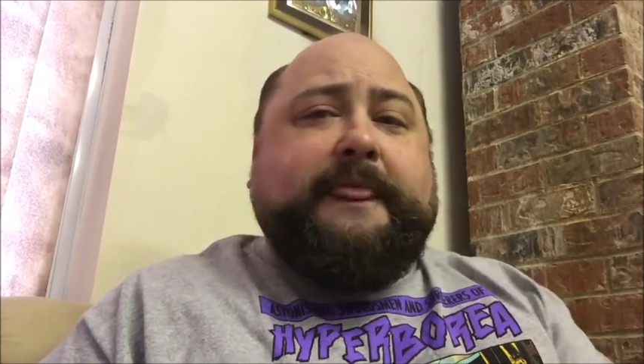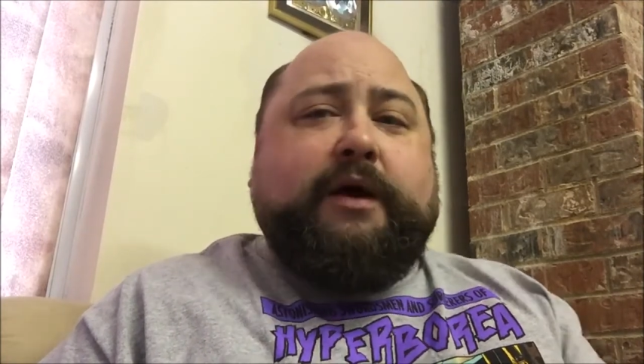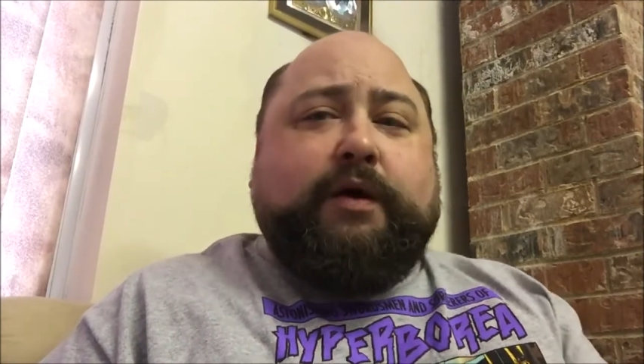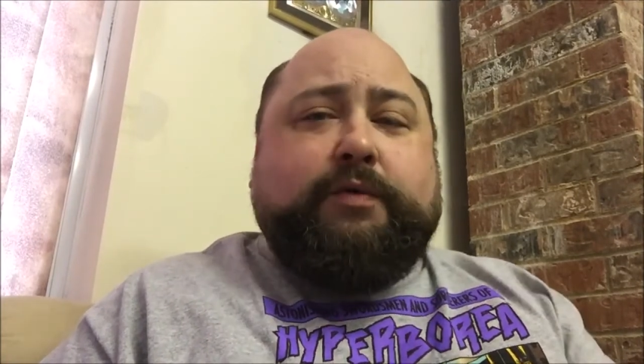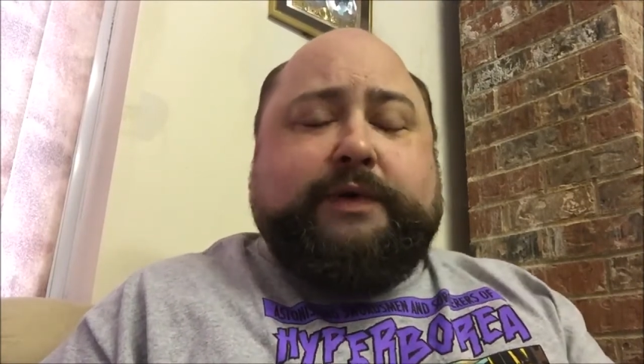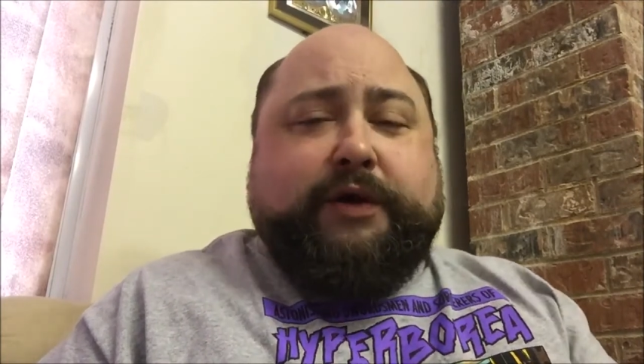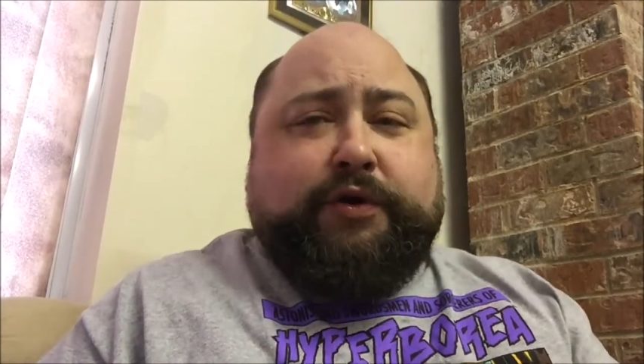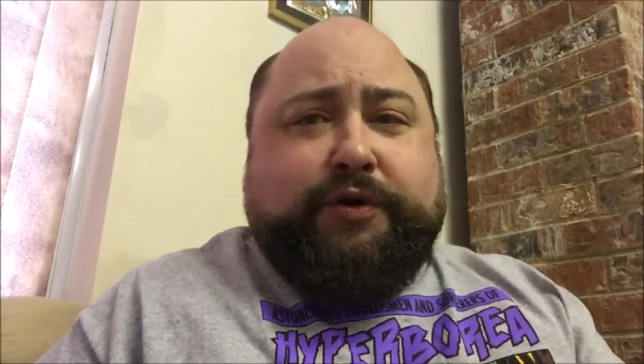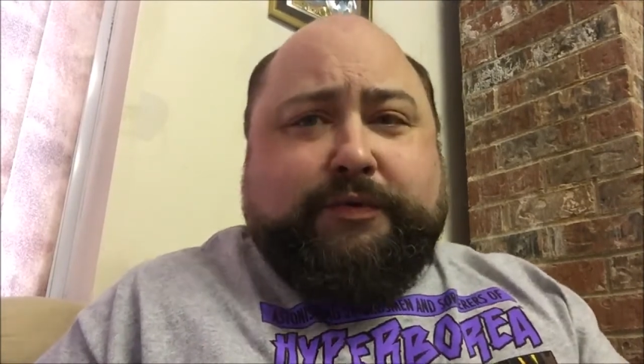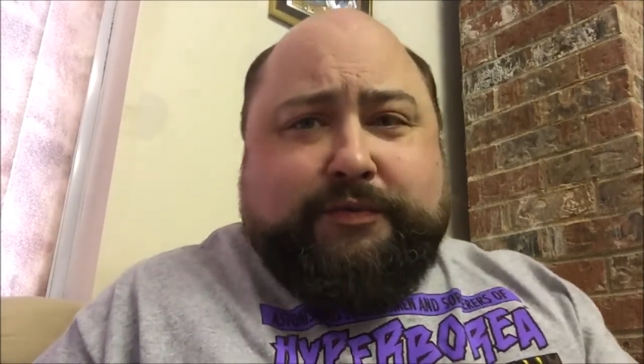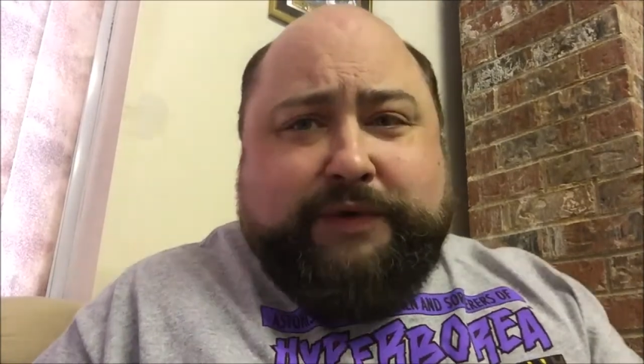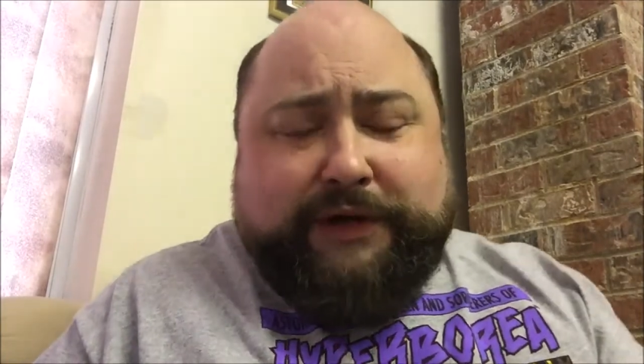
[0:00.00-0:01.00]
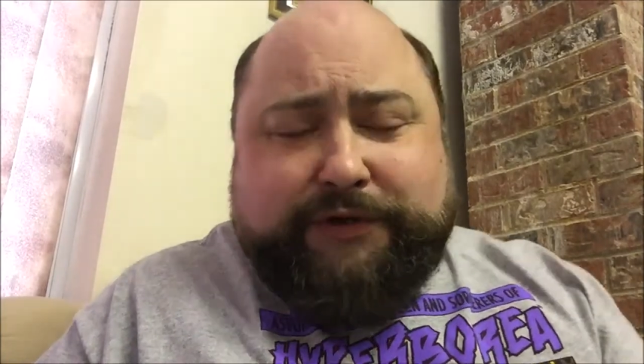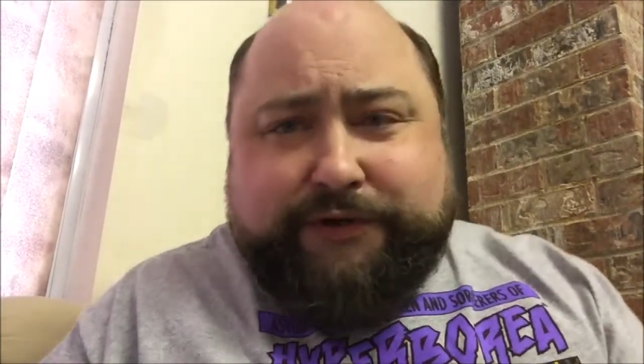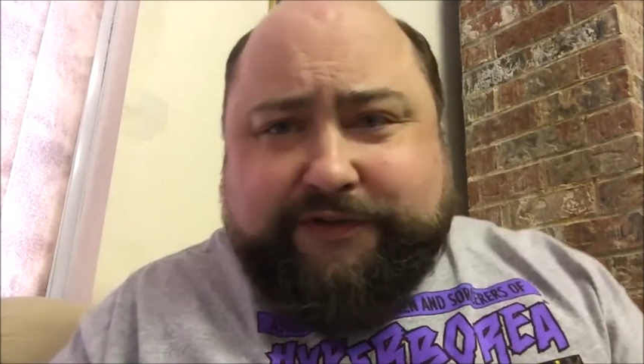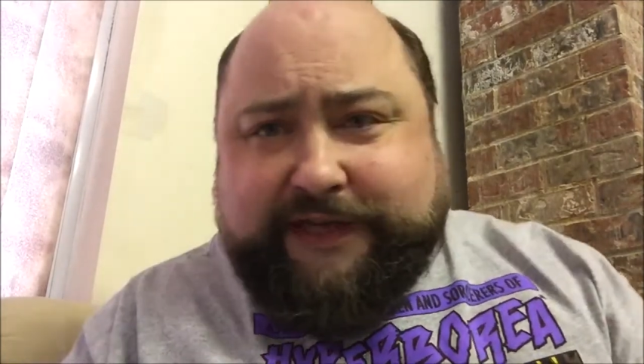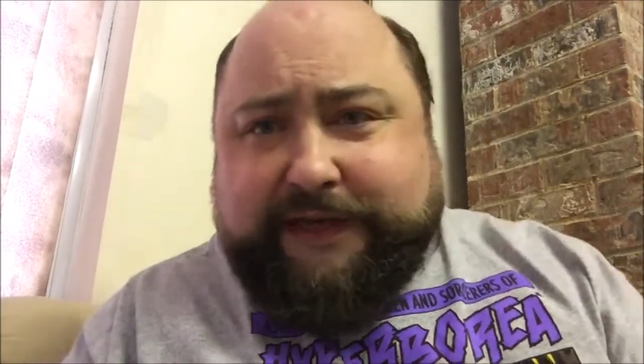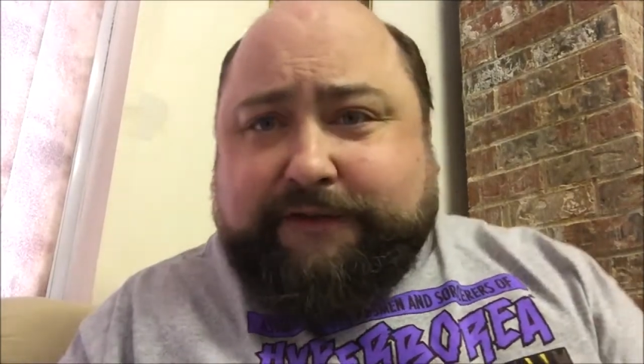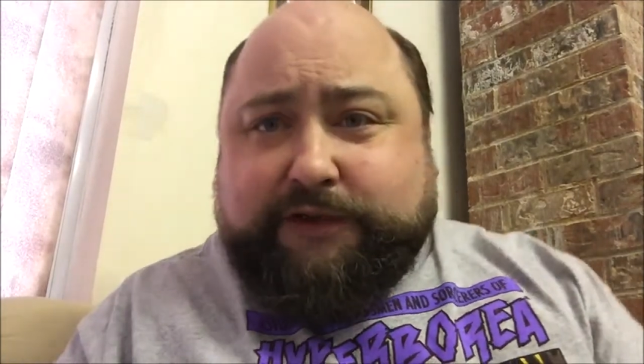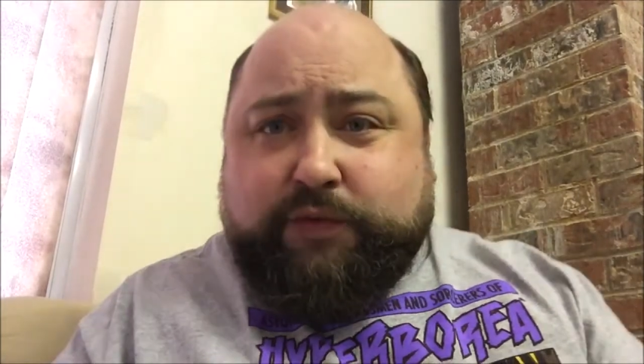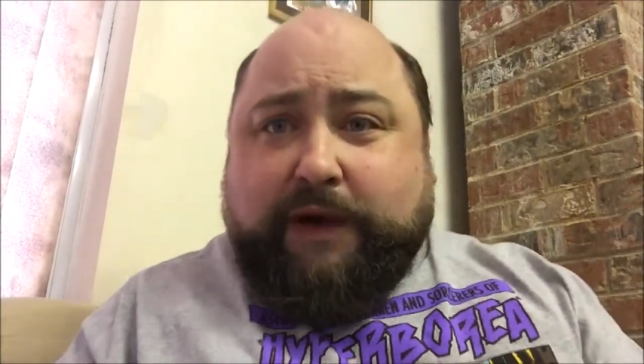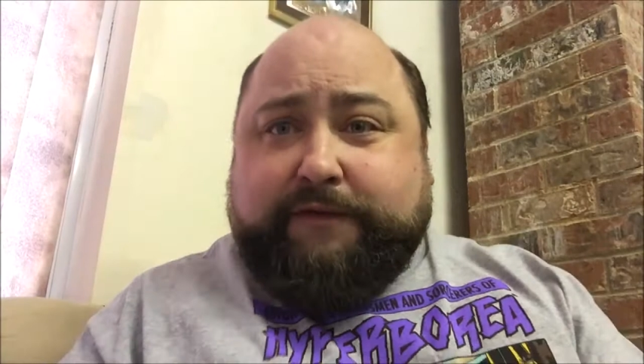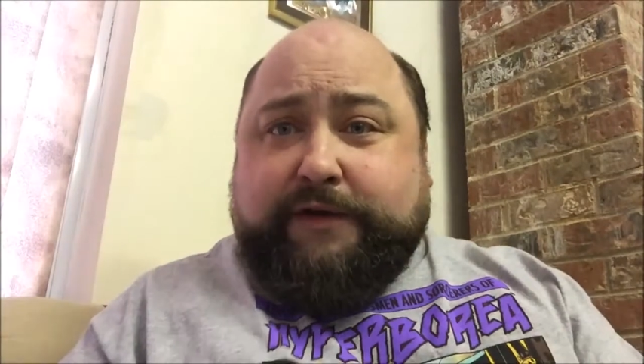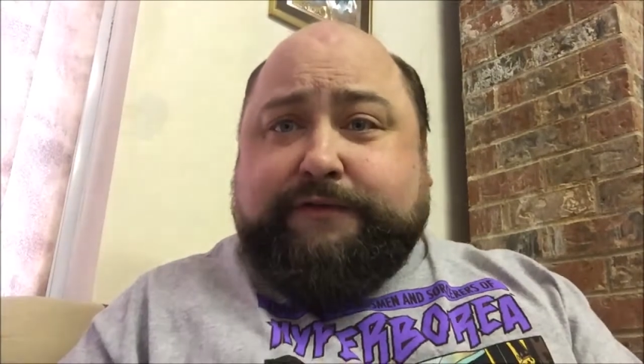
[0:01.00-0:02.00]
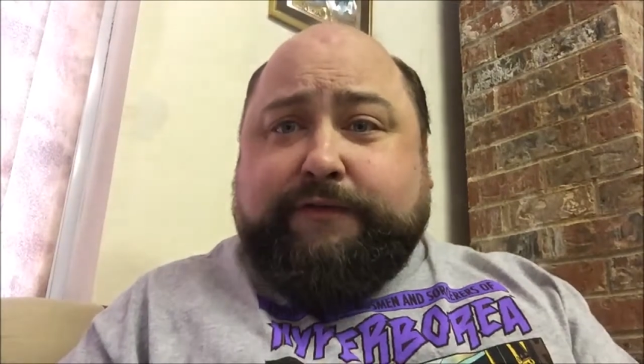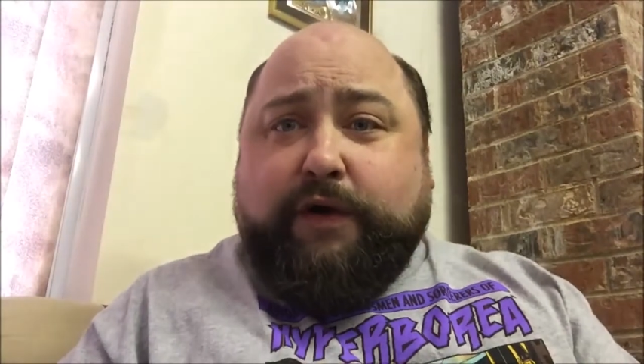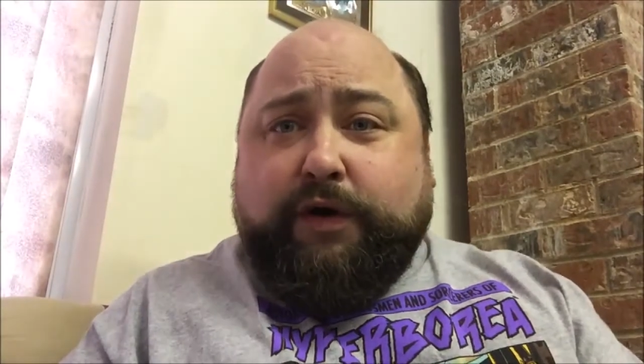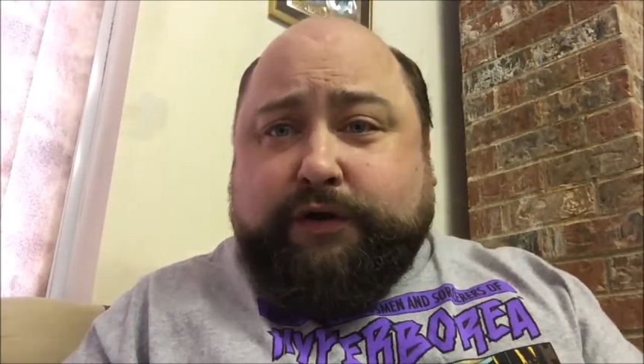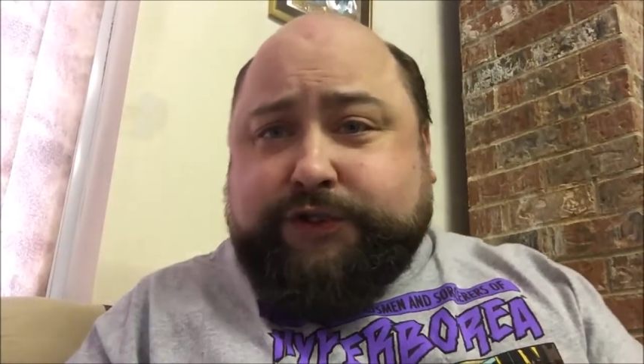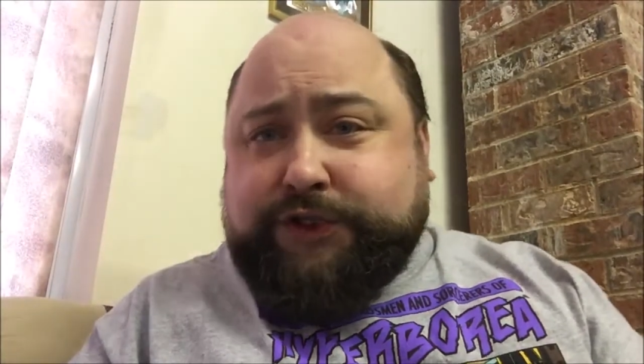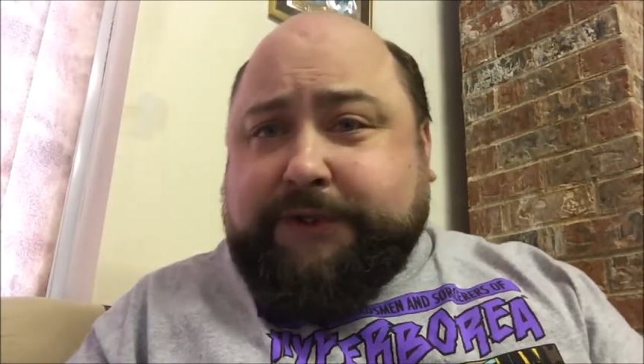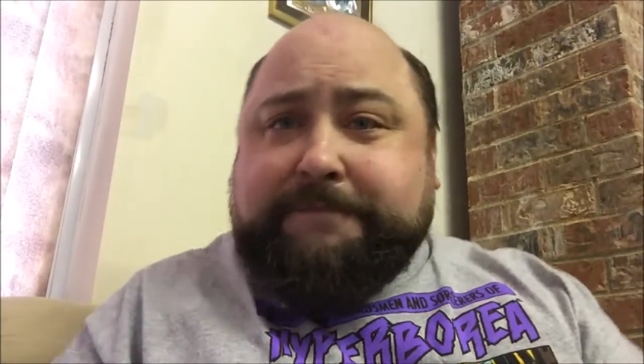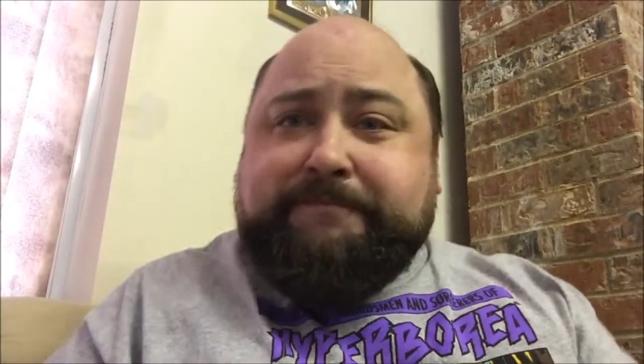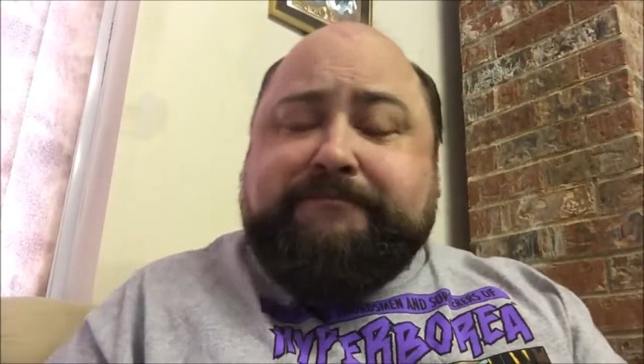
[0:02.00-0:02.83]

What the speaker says: or we are using Dwarven Forge